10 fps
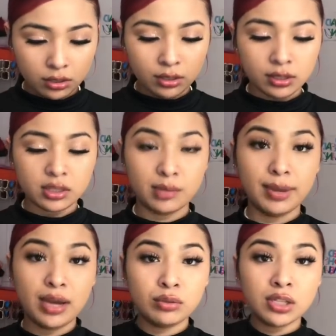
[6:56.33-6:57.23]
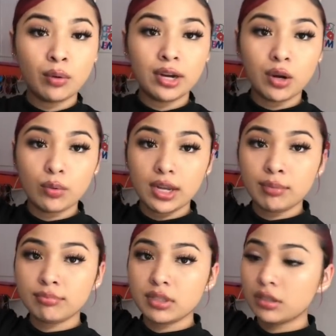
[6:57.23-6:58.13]
The bag was already
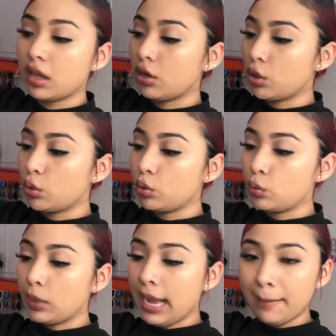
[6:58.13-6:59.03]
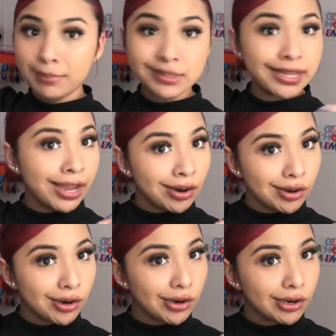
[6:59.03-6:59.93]
ripped. I don't know what happened
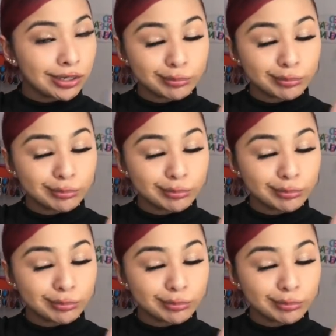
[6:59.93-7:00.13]
there.